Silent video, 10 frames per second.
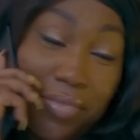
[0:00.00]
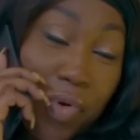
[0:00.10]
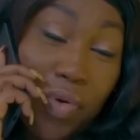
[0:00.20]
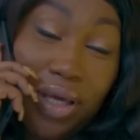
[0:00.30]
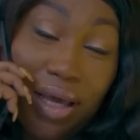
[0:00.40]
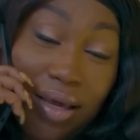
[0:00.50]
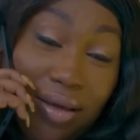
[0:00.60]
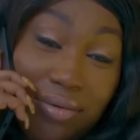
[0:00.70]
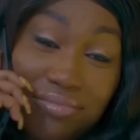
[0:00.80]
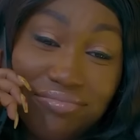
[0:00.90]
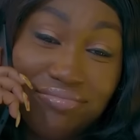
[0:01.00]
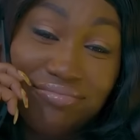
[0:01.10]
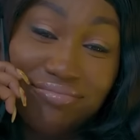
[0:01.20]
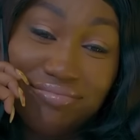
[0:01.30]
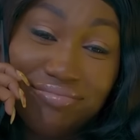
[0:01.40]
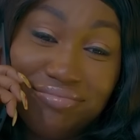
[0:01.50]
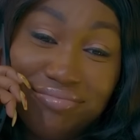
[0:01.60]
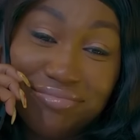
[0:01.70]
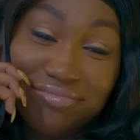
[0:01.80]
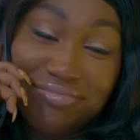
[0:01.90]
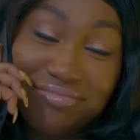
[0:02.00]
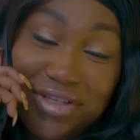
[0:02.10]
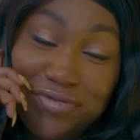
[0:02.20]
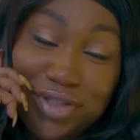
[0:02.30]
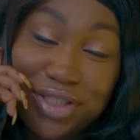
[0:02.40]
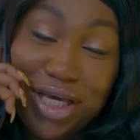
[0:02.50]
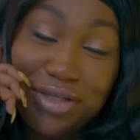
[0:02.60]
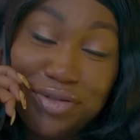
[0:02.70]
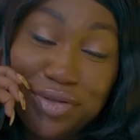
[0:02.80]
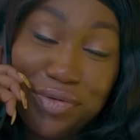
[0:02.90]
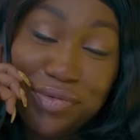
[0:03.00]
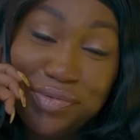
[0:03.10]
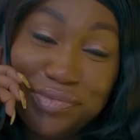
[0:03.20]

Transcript: Okay, if you say so.